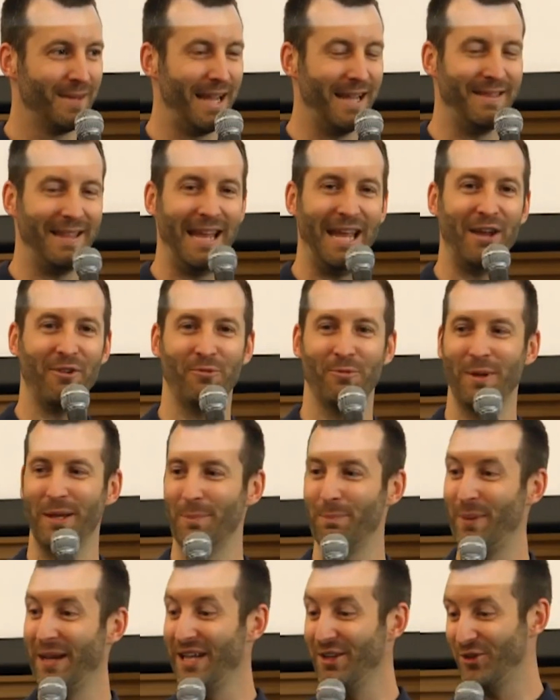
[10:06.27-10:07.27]
And they have
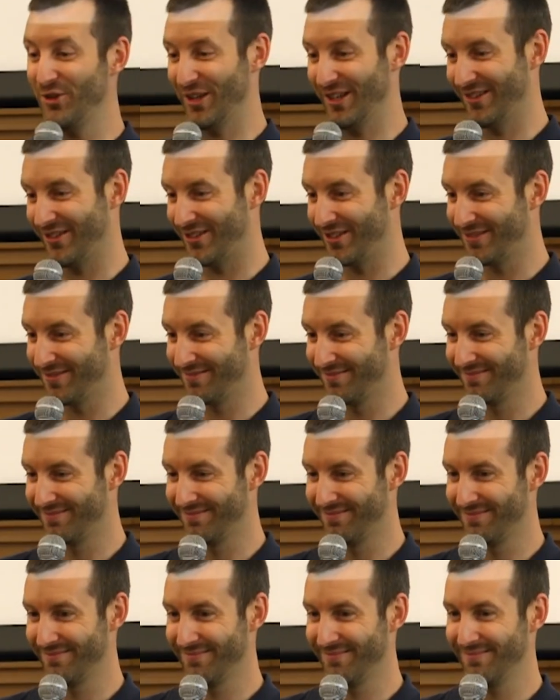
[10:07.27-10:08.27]
been patient
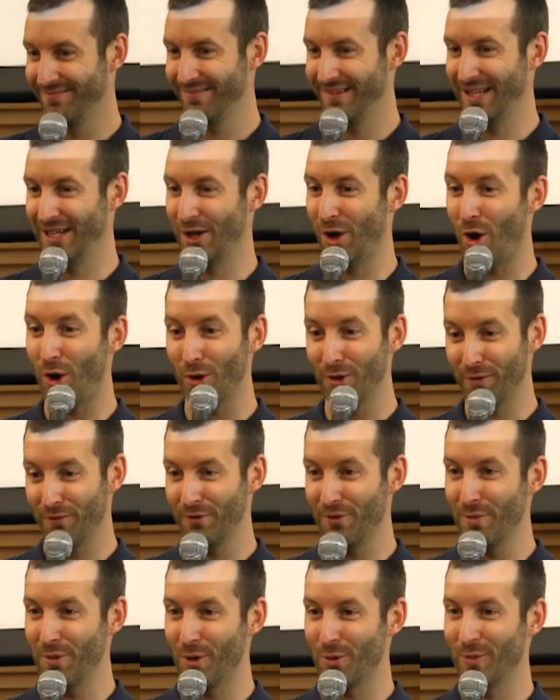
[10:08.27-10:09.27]
in all
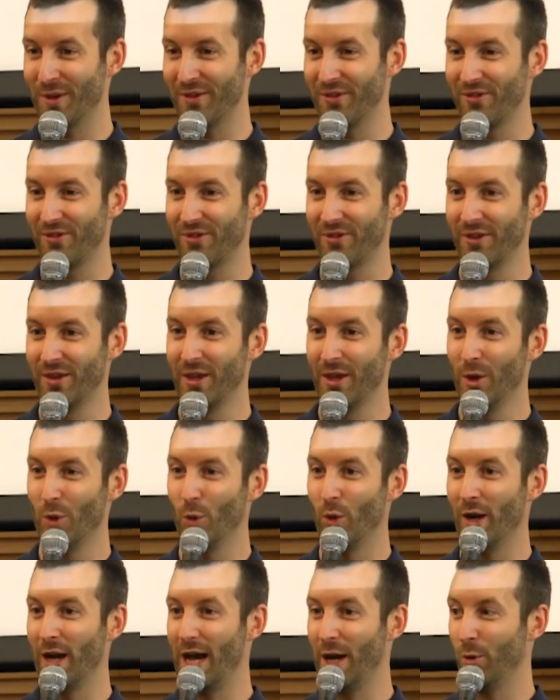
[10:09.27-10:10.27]
of the moments
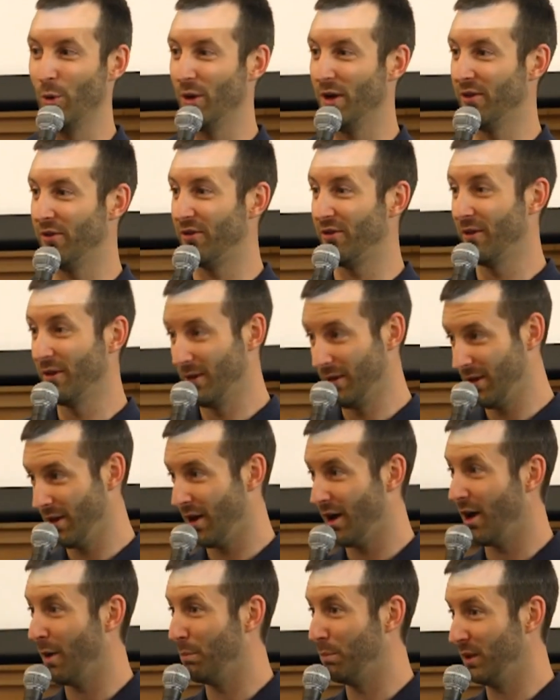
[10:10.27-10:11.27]
when I was
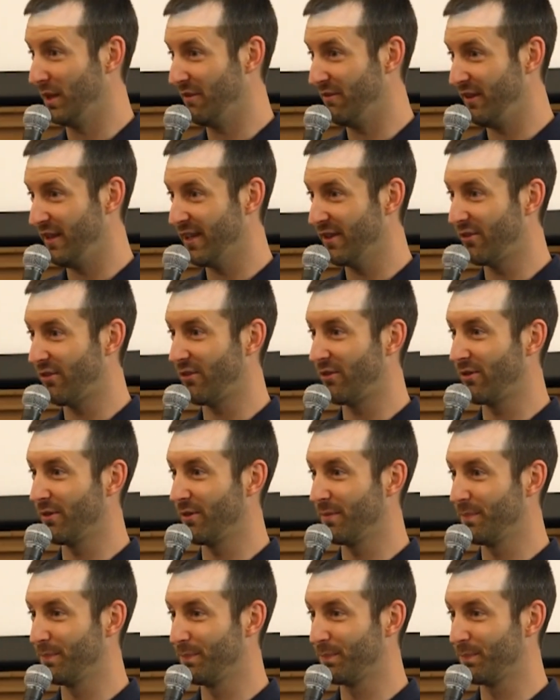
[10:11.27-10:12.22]
oblivious,